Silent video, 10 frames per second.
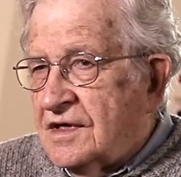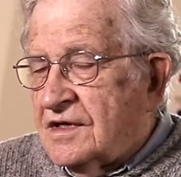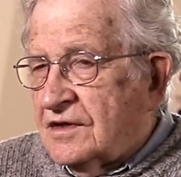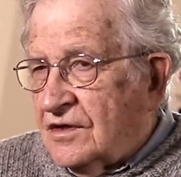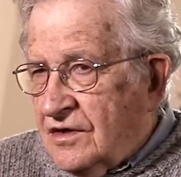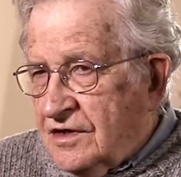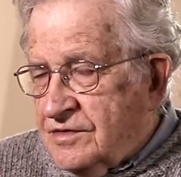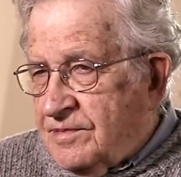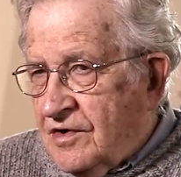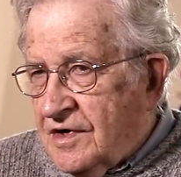The
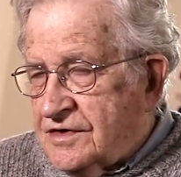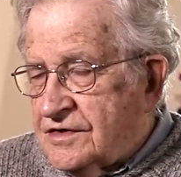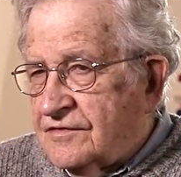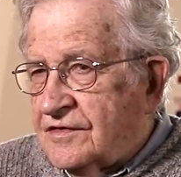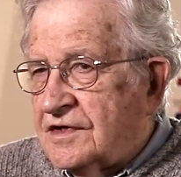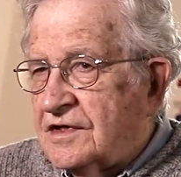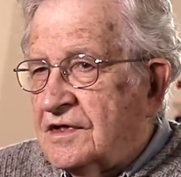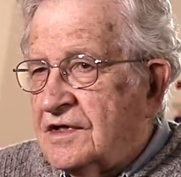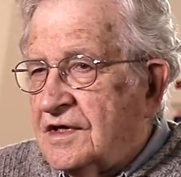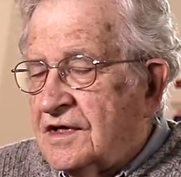large parts of the
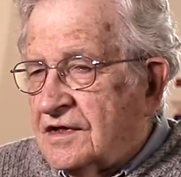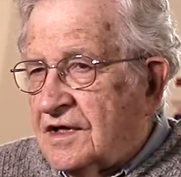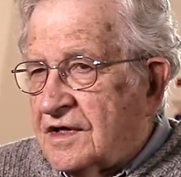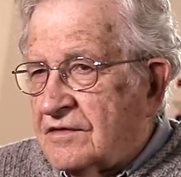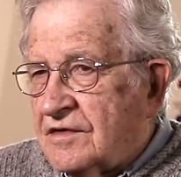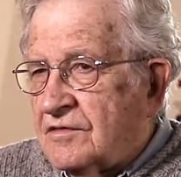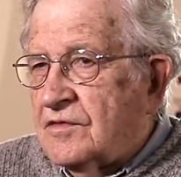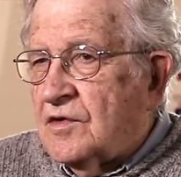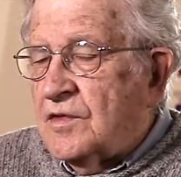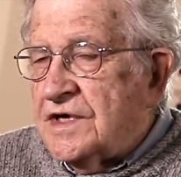language,
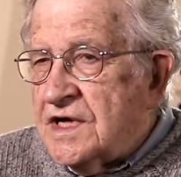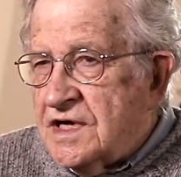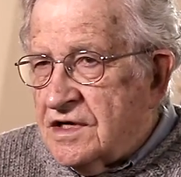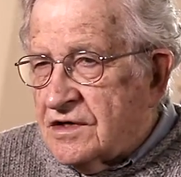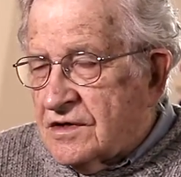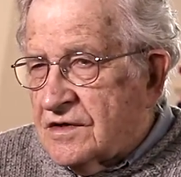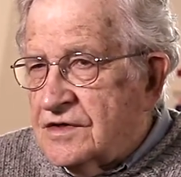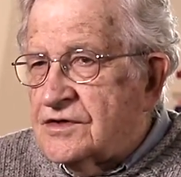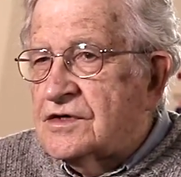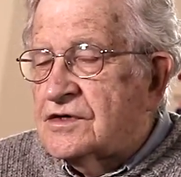what we hear
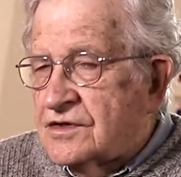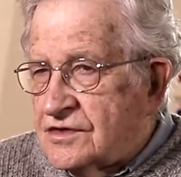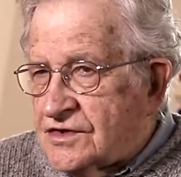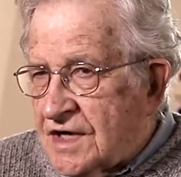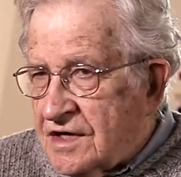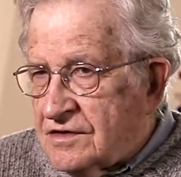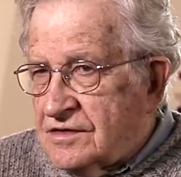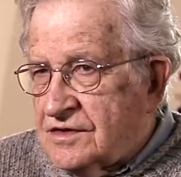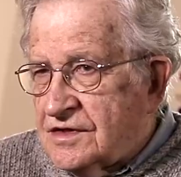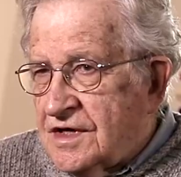is just the
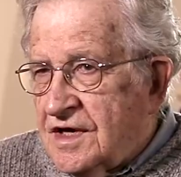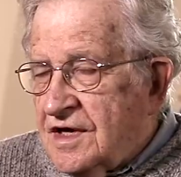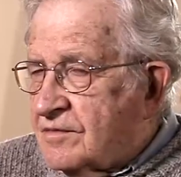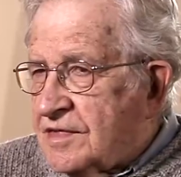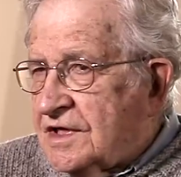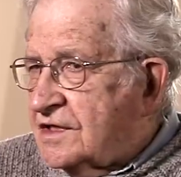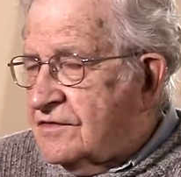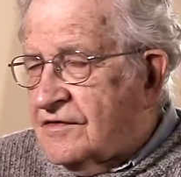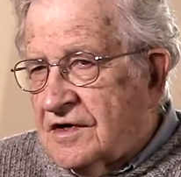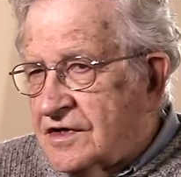sounds, but that's
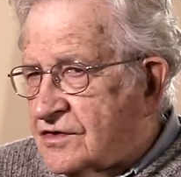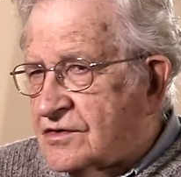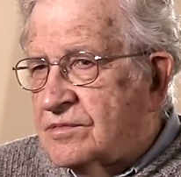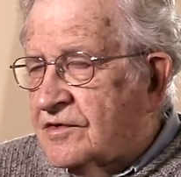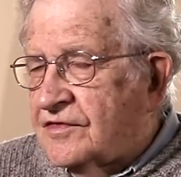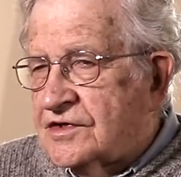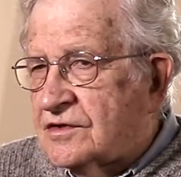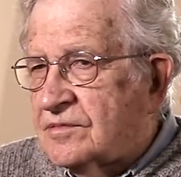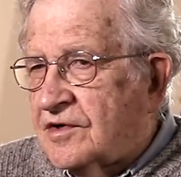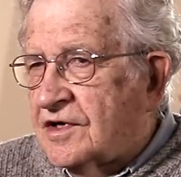a very
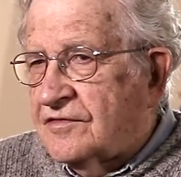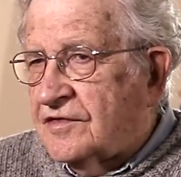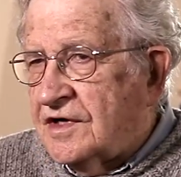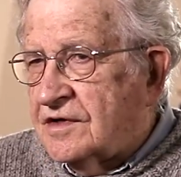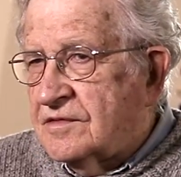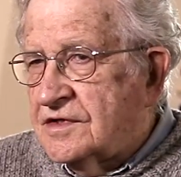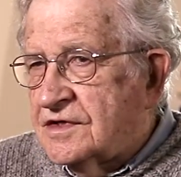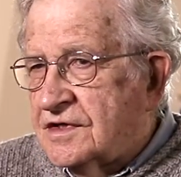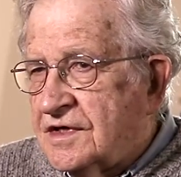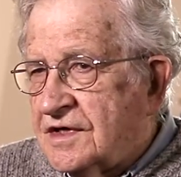superficial part of language.